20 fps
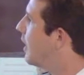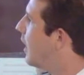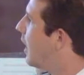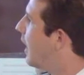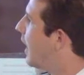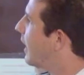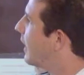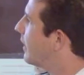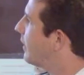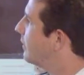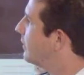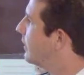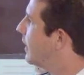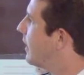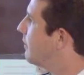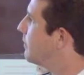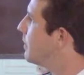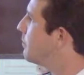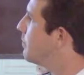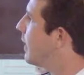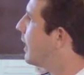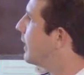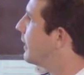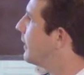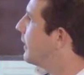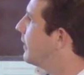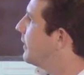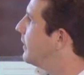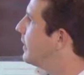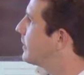And everybody
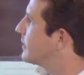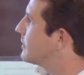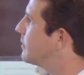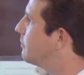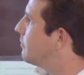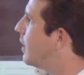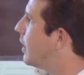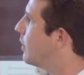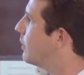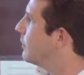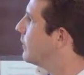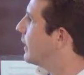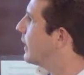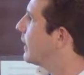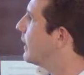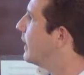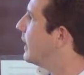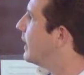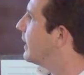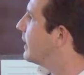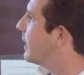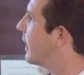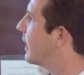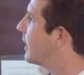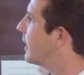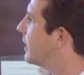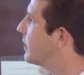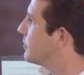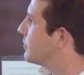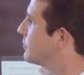hears about the click
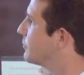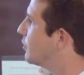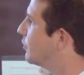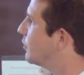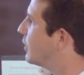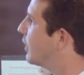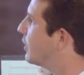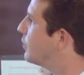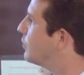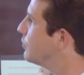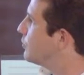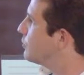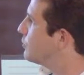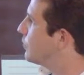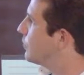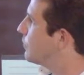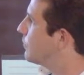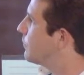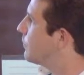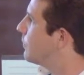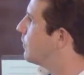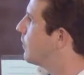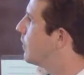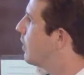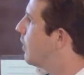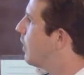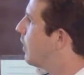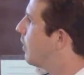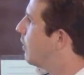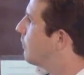ligation, so the use of
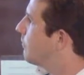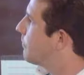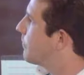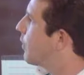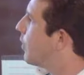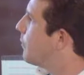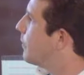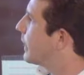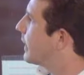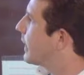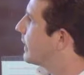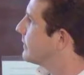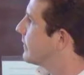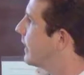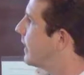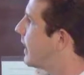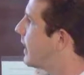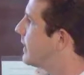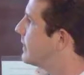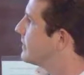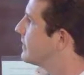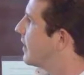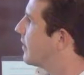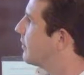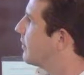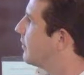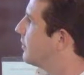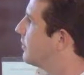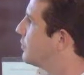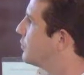of copper catalyzed
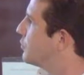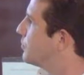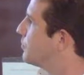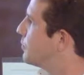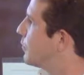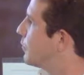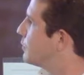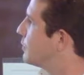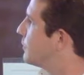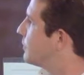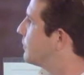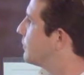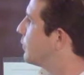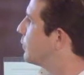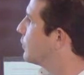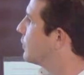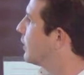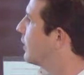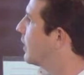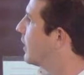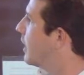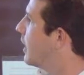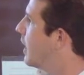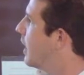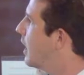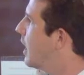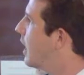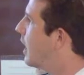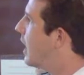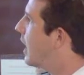cycloaddition process for the
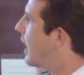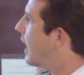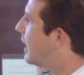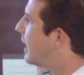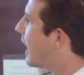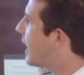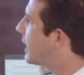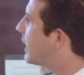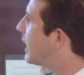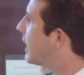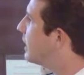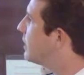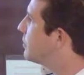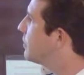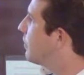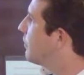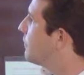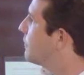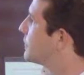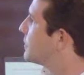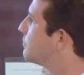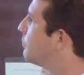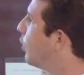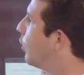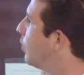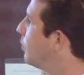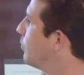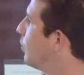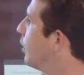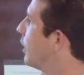ligation of
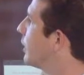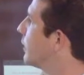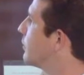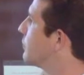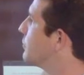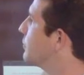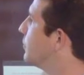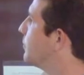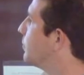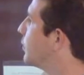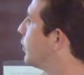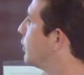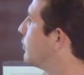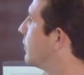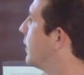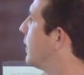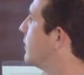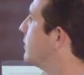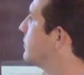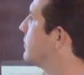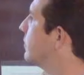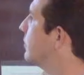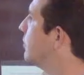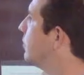small molecules to proteins, to